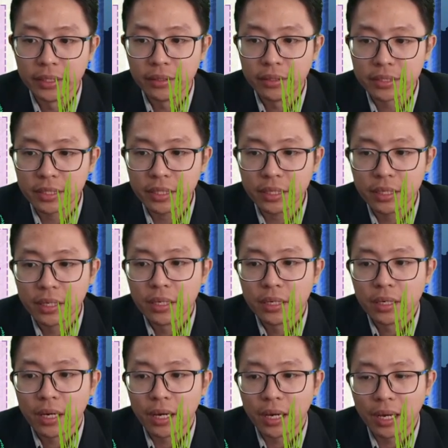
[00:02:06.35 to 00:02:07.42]
You see,
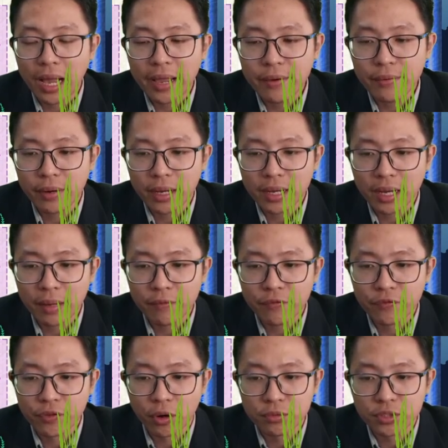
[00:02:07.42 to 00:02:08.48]
I1
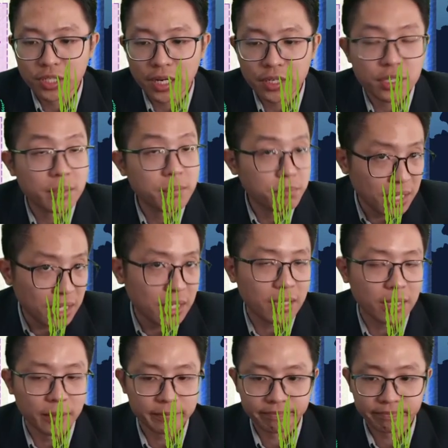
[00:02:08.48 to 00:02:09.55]
comes from junction
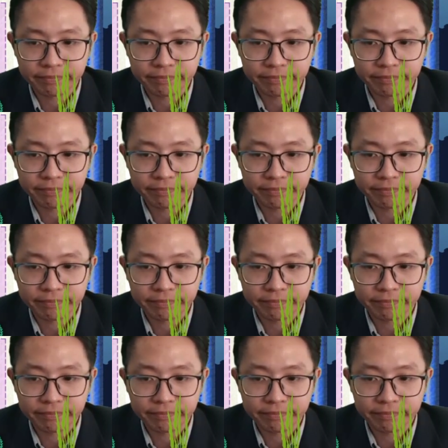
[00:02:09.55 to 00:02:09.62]
B.